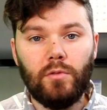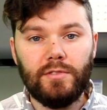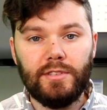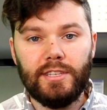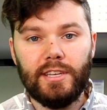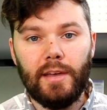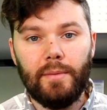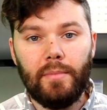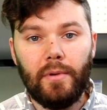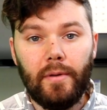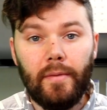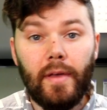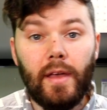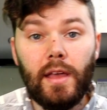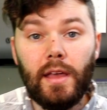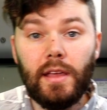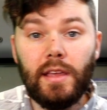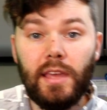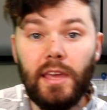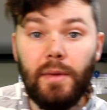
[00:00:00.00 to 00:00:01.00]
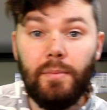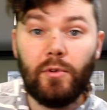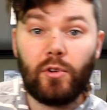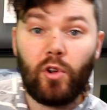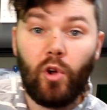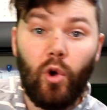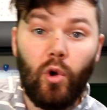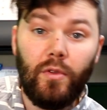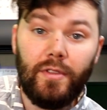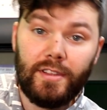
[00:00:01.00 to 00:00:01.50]
tip, keep
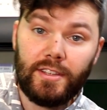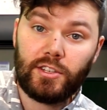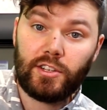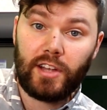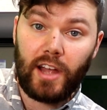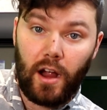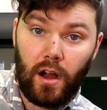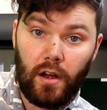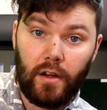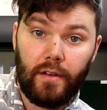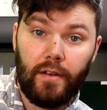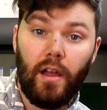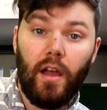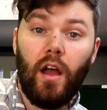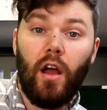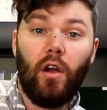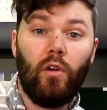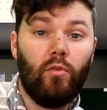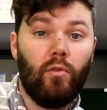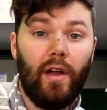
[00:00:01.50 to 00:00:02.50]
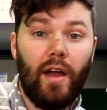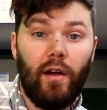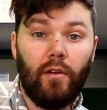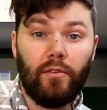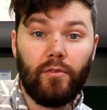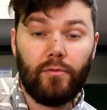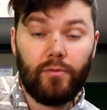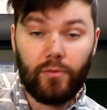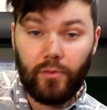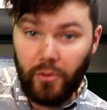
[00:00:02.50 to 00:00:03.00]
your oldest card
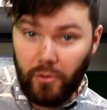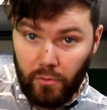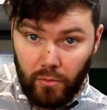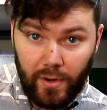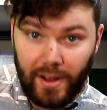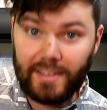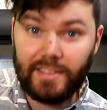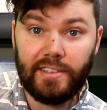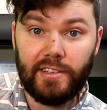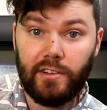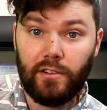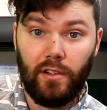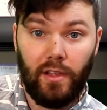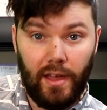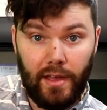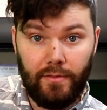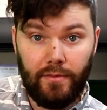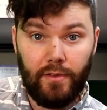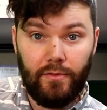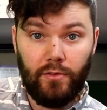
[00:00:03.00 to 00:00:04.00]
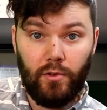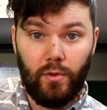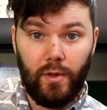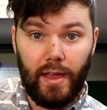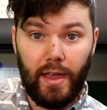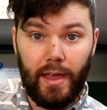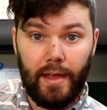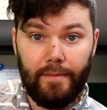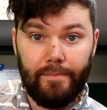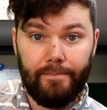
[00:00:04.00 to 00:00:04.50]
around for the rest of your life if you
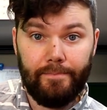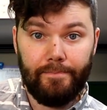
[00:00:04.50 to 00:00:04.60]
can.